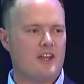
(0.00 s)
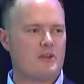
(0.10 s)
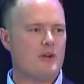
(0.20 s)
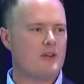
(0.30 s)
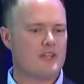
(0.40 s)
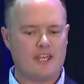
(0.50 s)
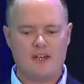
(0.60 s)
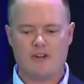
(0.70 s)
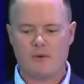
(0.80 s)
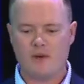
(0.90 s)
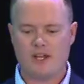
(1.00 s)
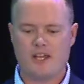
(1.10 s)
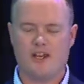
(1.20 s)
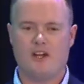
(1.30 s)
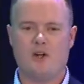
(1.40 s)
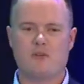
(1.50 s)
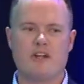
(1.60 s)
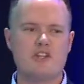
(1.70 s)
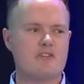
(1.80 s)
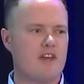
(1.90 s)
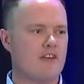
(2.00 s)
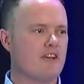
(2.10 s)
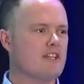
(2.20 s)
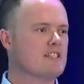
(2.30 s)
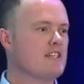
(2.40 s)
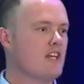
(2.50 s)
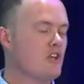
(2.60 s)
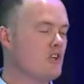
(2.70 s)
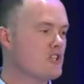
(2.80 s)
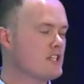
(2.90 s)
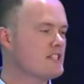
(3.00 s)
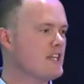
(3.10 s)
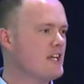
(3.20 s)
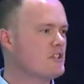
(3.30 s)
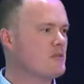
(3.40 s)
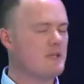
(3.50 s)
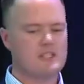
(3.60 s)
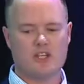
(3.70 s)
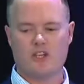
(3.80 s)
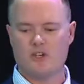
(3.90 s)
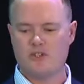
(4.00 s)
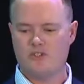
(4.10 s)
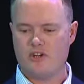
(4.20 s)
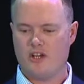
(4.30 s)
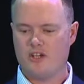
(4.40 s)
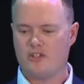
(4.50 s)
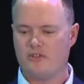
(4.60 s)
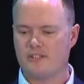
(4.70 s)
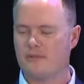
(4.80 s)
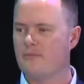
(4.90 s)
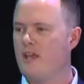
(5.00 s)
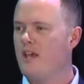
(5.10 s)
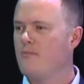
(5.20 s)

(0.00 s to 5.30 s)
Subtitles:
Throughout the year, I work in a whole range of areas, not just LGBTQ tourism,